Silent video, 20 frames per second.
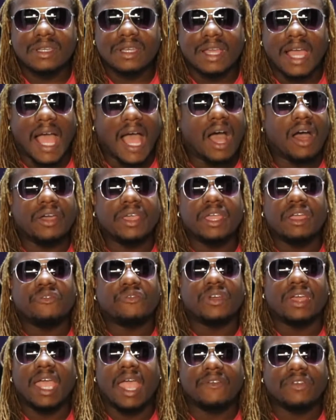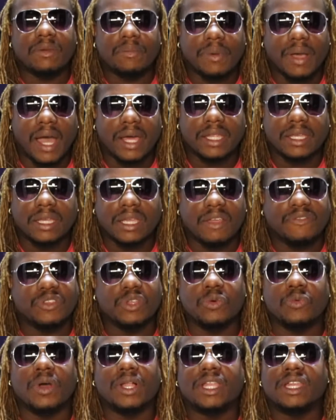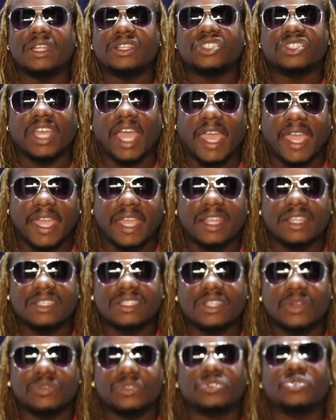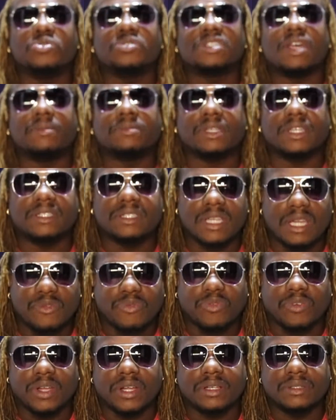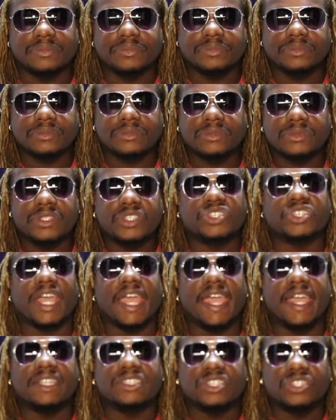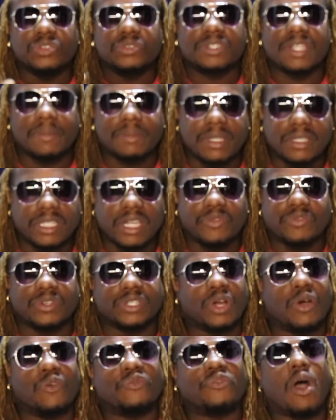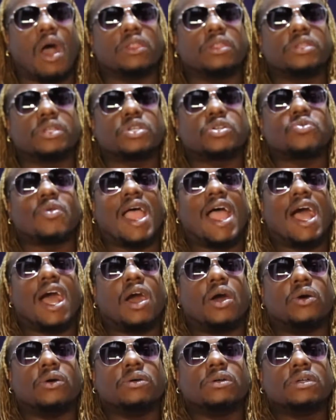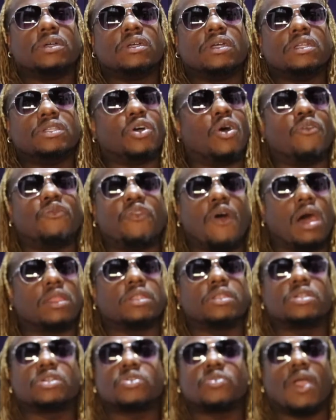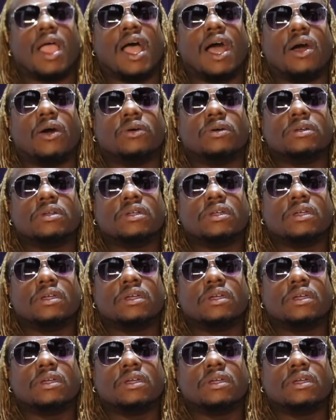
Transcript: out here for everybody. If you're willing to change and do something different, change and do something different. Don't follow the crowd. Don't follow the crowd.